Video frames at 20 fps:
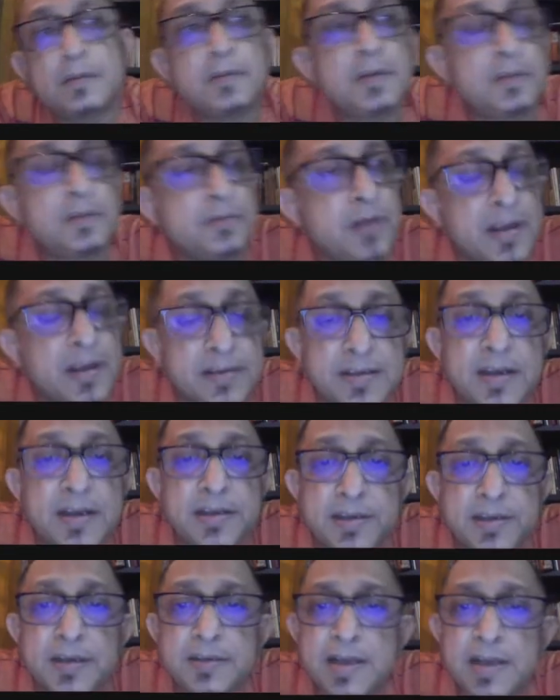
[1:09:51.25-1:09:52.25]
The
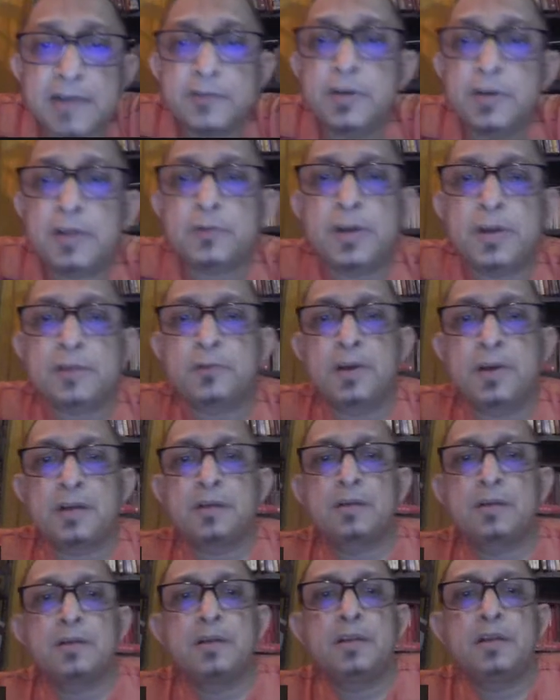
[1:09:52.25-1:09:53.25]
translation is actually quite an
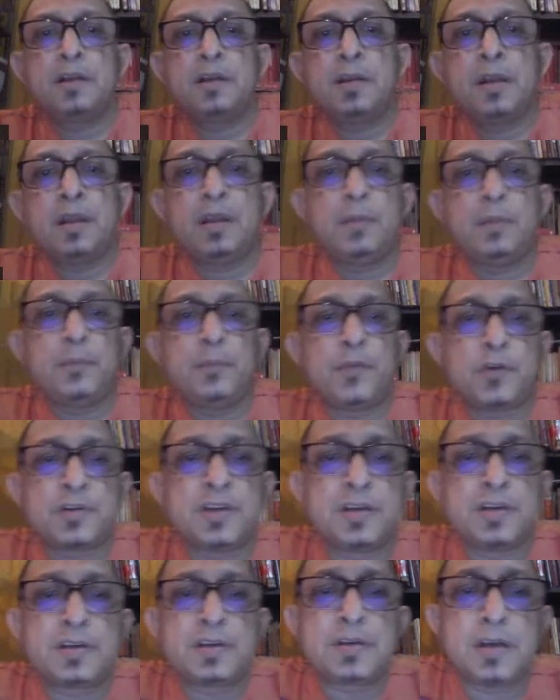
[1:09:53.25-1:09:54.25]

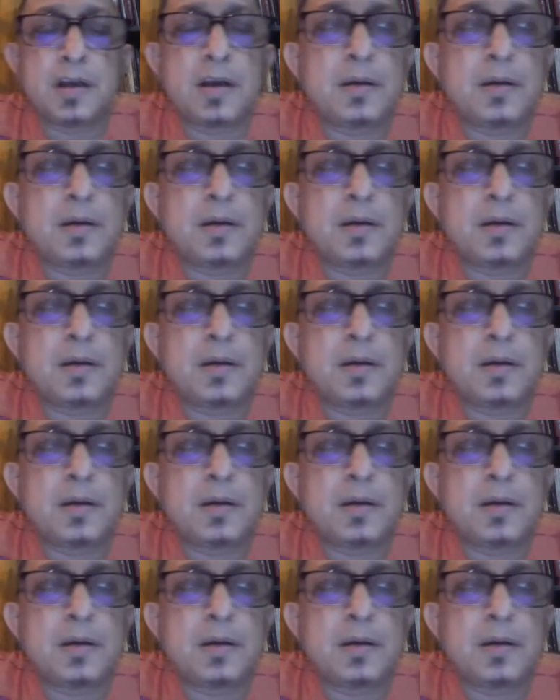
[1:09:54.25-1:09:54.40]
important